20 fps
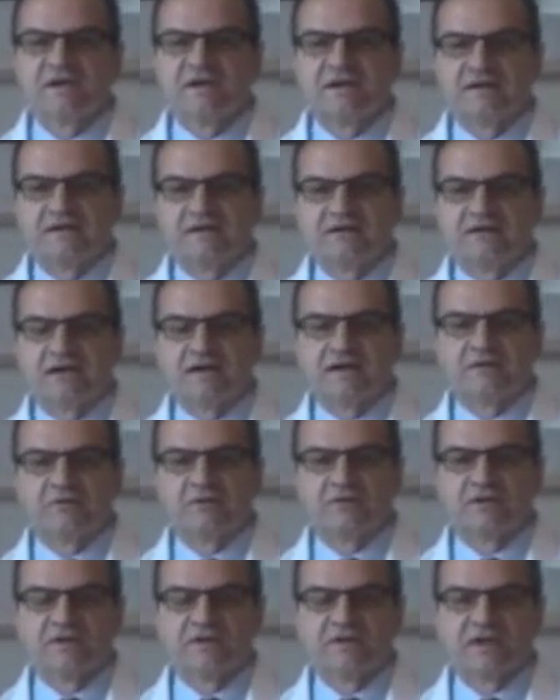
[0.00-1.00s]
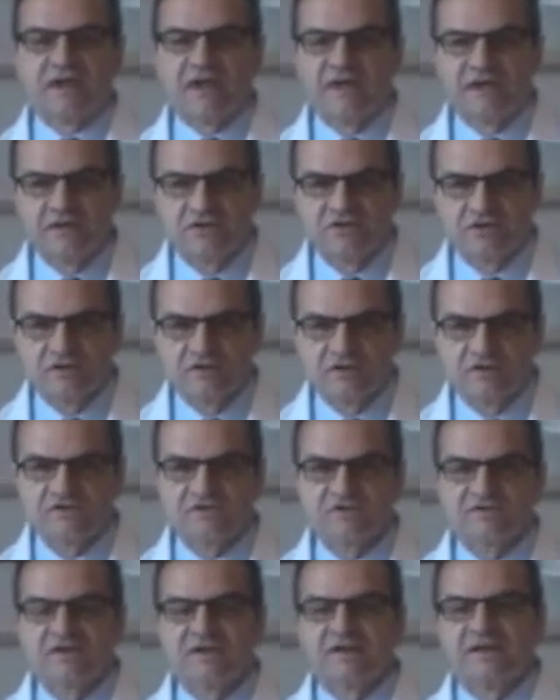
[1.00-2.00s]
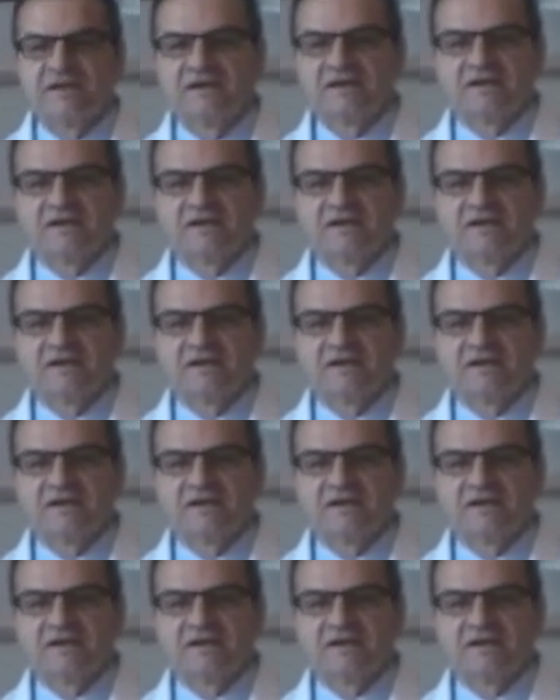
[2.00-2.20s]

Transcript: hydrolytic agents,